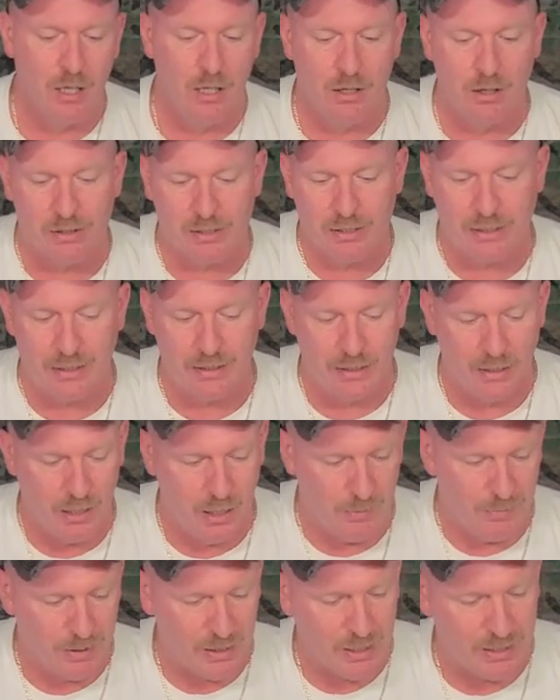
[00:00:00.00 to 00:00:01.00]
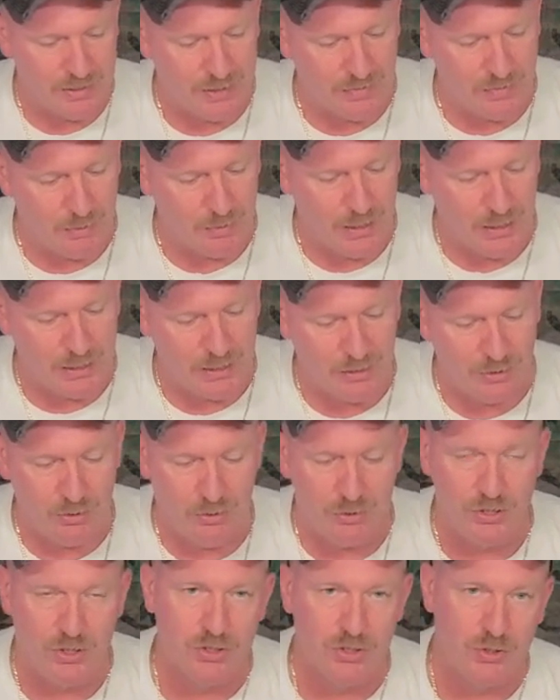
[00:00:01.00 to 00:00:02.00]
okay? Because everybody
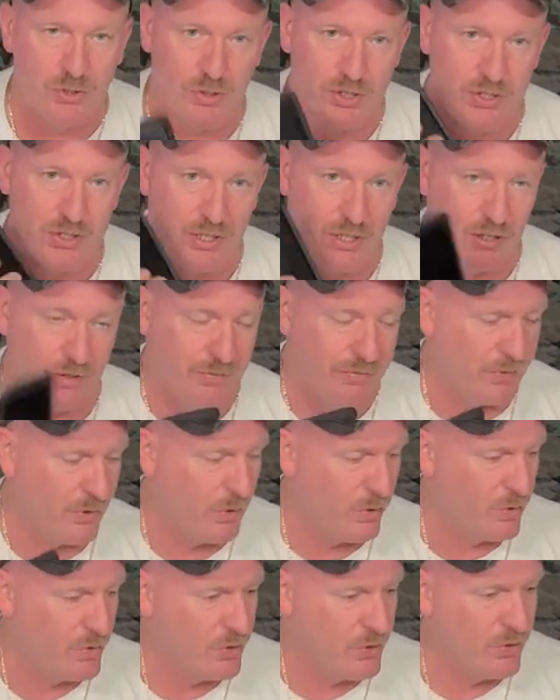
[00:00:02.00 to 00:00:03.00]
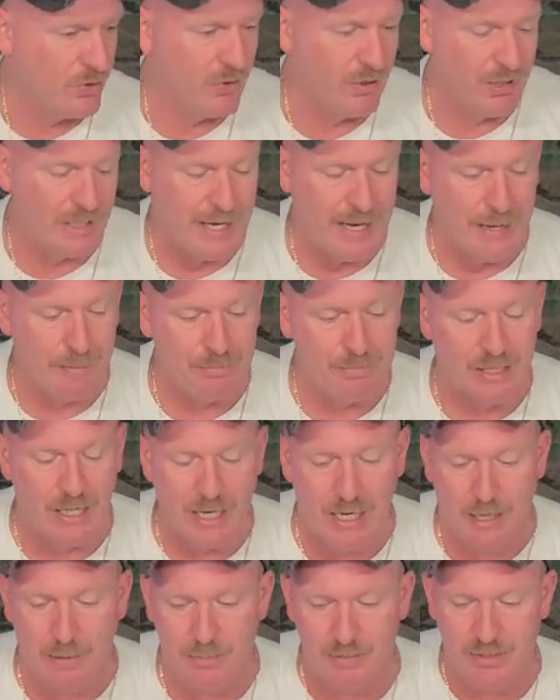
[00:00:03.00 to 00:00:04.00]
uses your cell phones, your
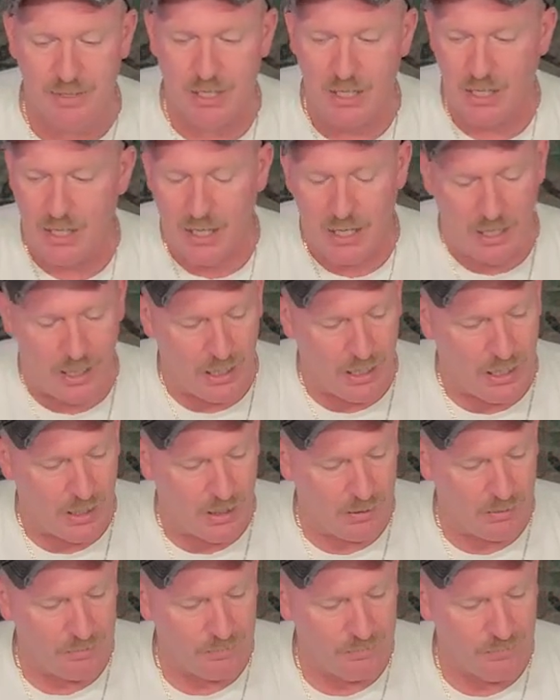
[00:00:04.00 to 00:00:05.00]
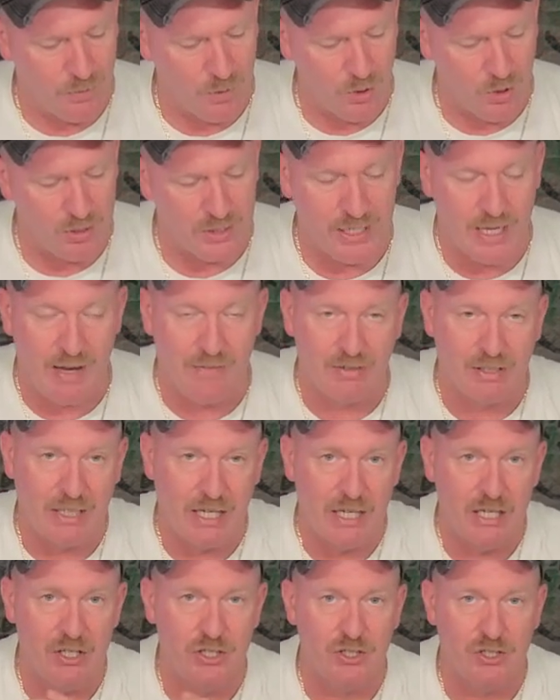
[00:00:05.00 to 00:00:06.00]
laptops for
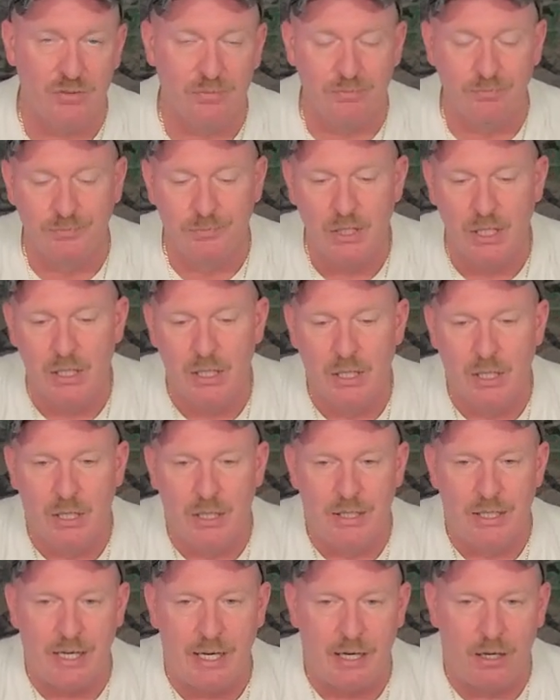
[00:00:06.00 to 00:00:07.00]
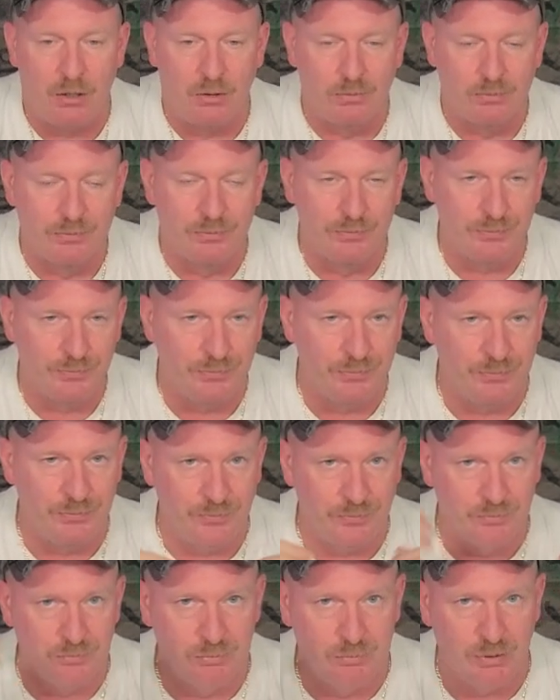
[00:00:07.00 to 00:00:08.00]
navigation. Now,
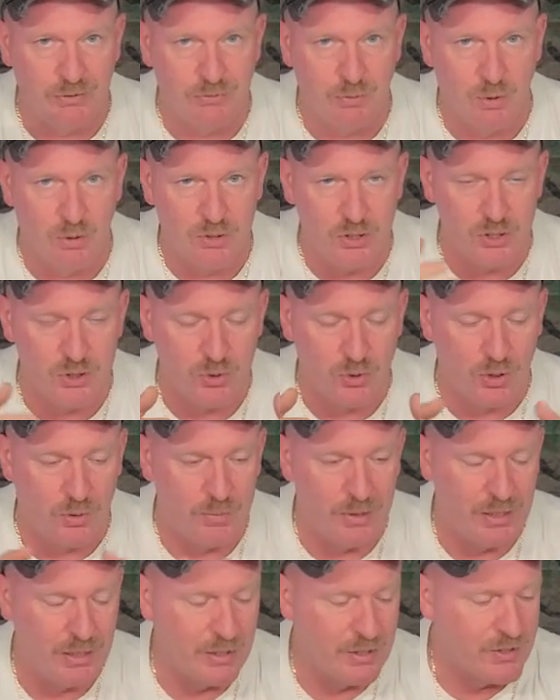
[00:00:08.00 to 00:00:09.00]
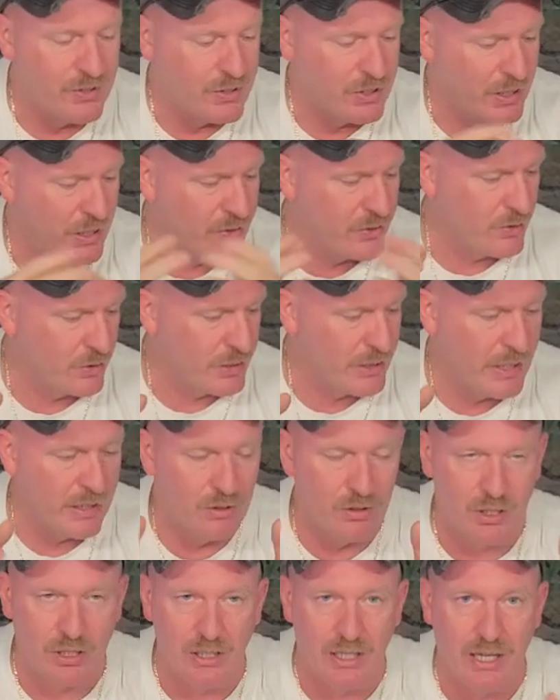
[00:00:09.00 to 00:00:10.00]
before the storm hits, yes, okay,
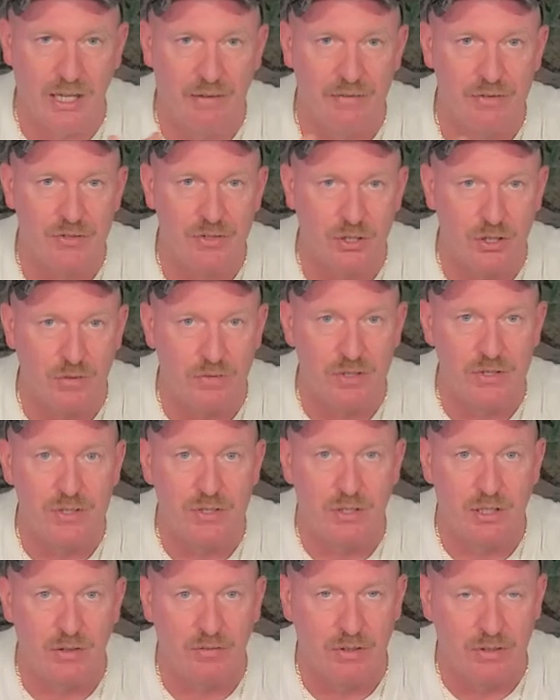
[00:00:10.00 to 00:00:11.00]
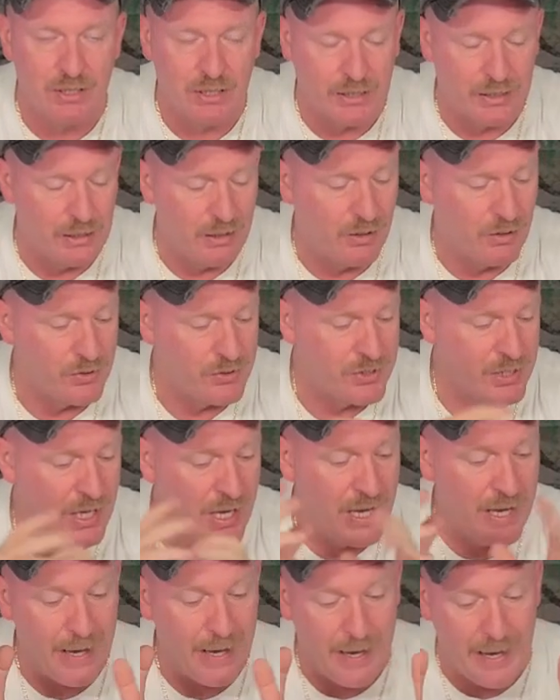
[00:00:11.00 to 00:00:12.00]
you're going to have service and everything else.
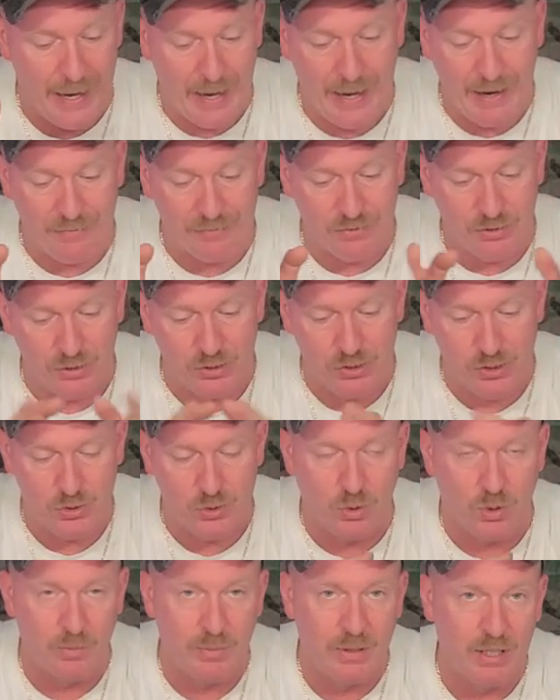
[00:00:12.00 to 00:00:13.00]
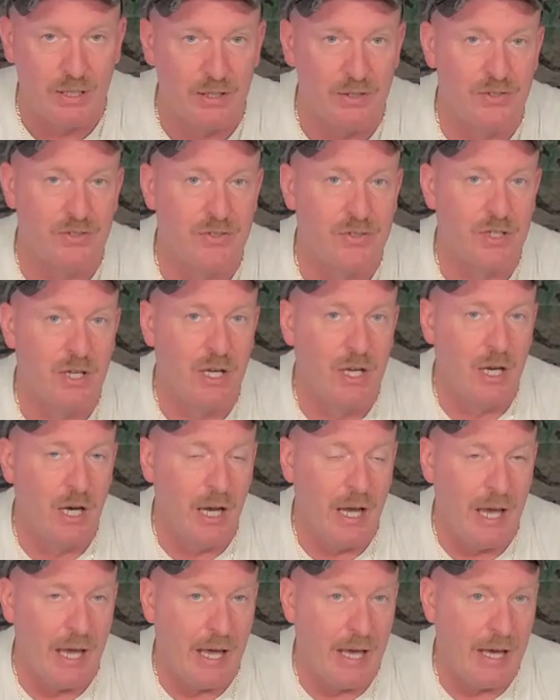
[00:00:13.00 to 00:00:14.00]
After the storm hits,
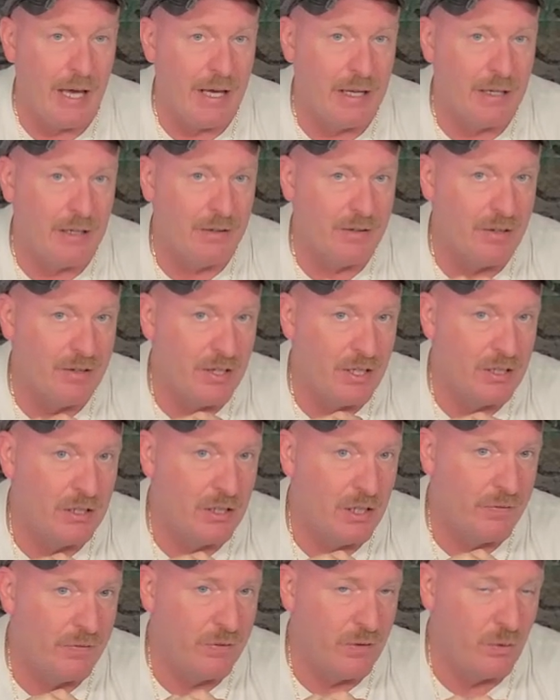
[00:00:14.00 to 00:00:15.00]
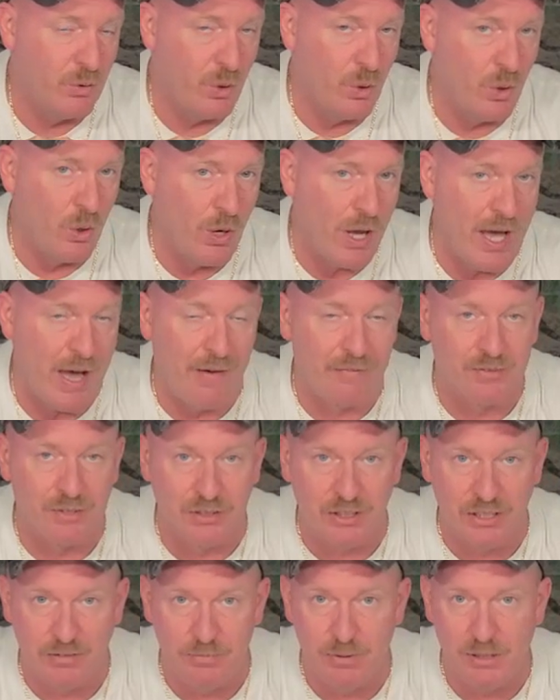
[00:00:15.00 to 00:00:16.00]
and then if you have to
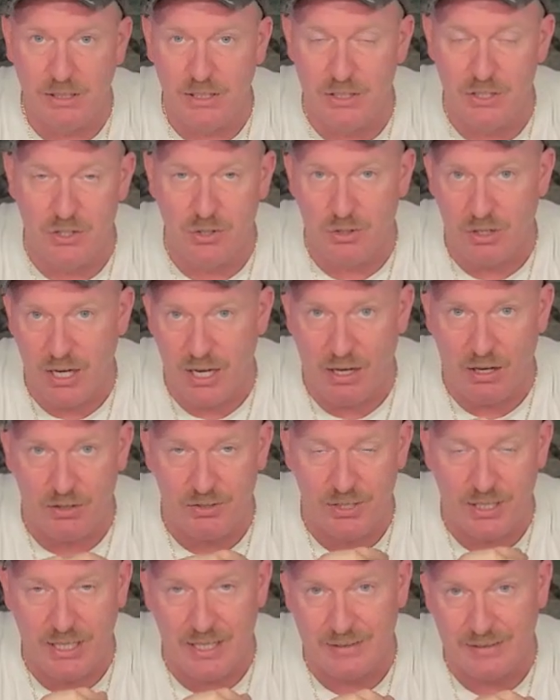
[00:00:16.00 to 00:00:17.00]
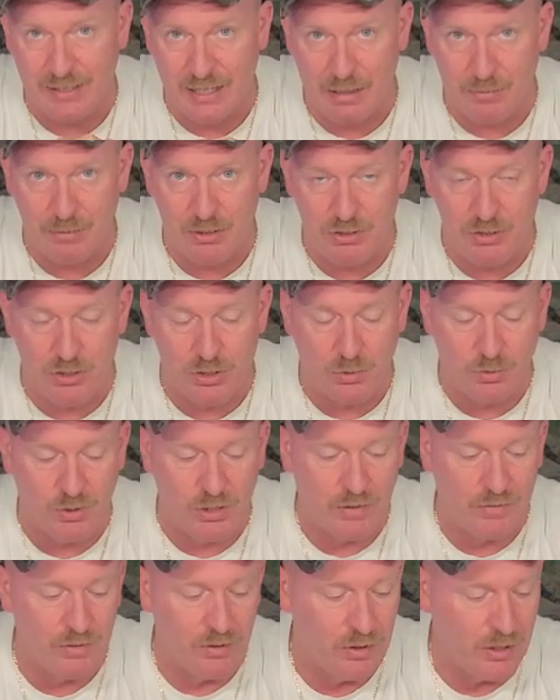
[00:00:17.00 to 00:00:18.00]
leave because your house got damaged or
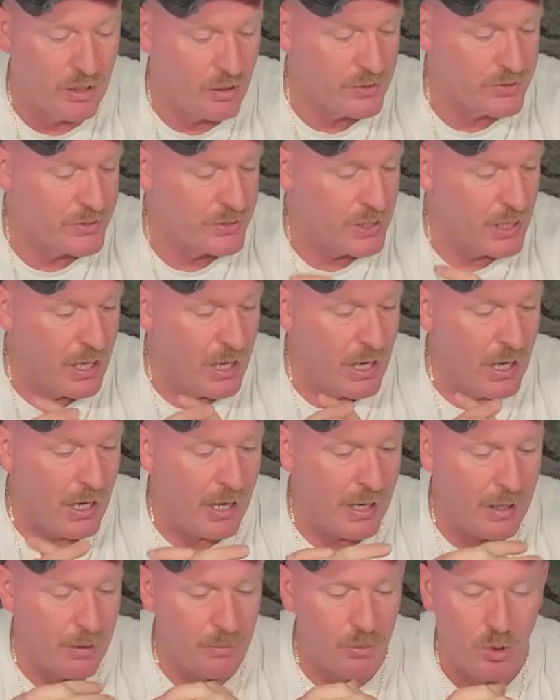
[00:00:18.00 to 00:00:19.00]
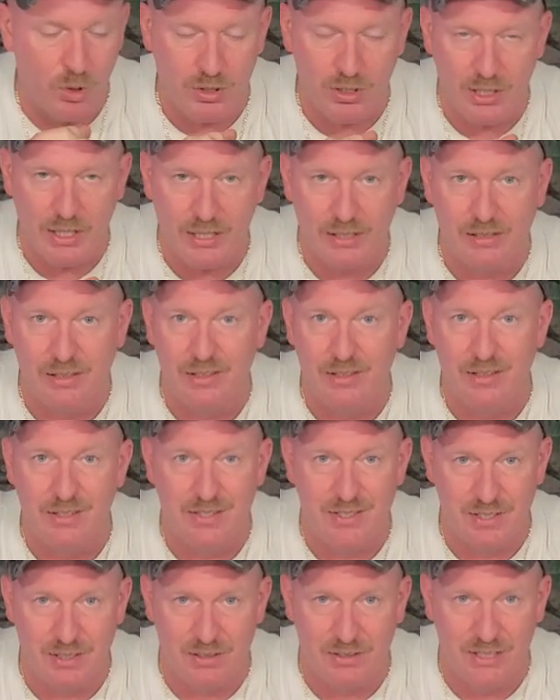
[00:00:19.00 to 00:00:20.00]
whatever else, more than likely the
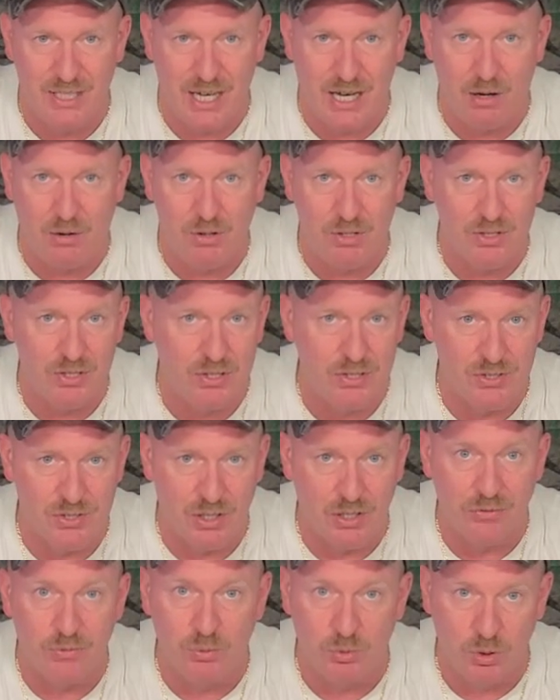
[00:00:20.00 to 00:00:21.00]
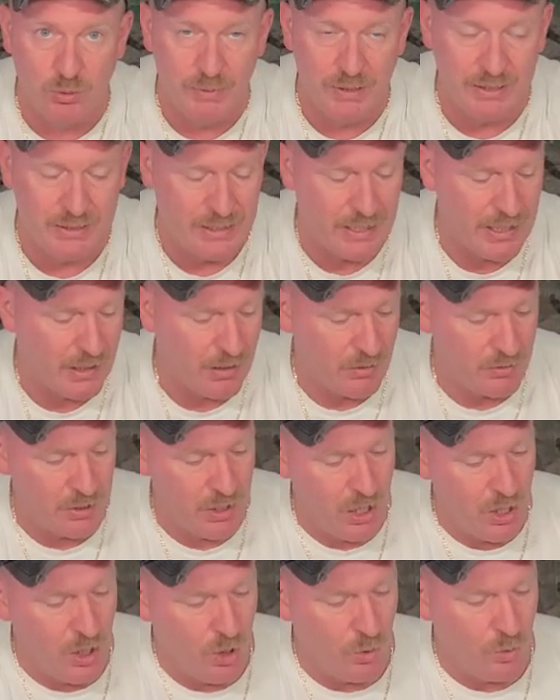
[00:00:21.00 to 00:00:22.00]
cell towers and stuff will be down,
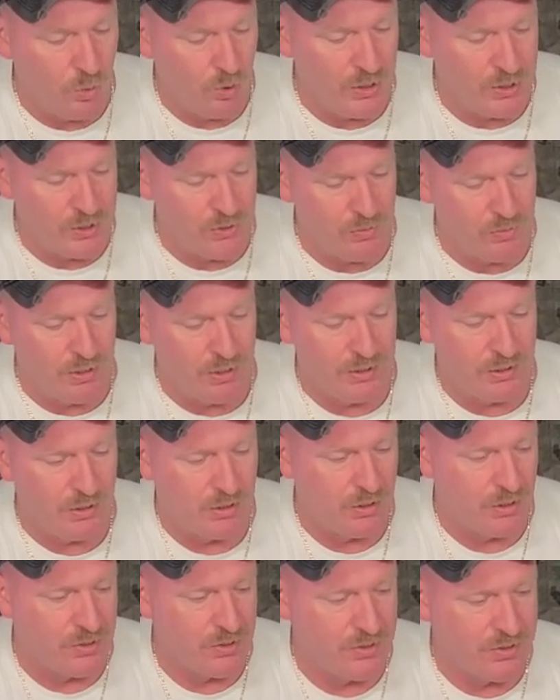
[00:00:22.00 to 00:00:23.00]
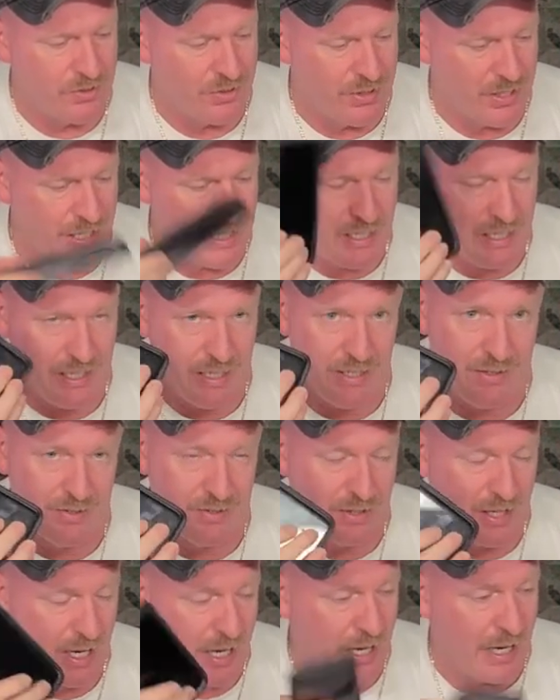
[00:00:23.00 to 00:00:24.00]
which renders
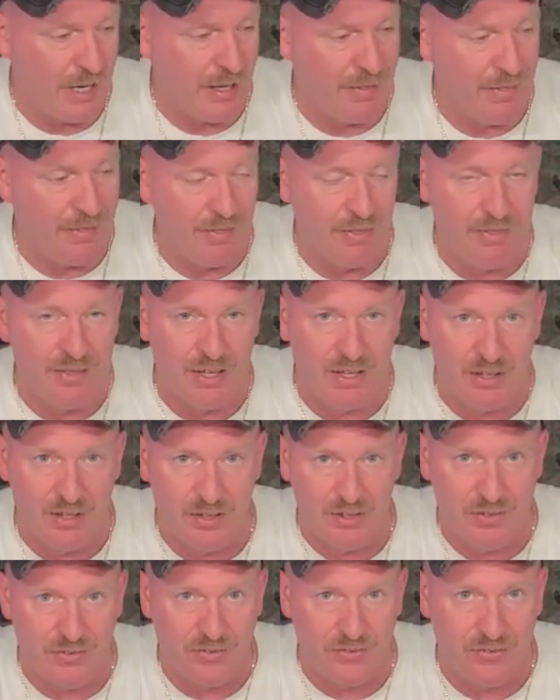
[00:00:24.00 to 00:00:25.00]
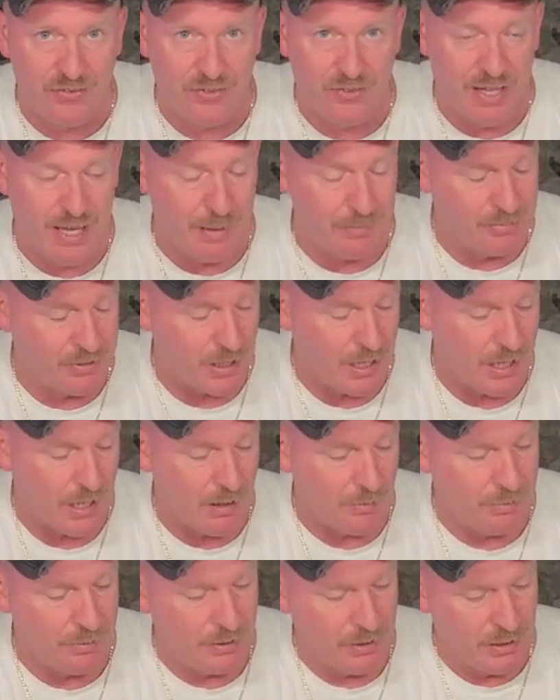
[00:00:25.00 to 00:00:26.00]
these and this
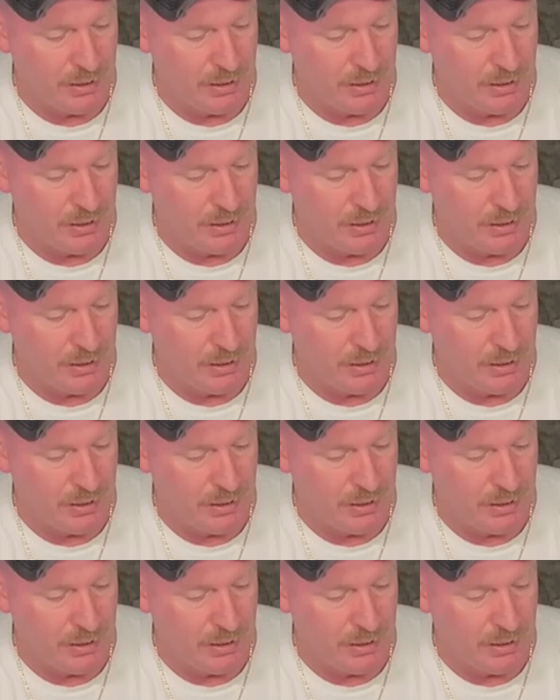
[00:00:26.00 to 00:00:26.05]
laptop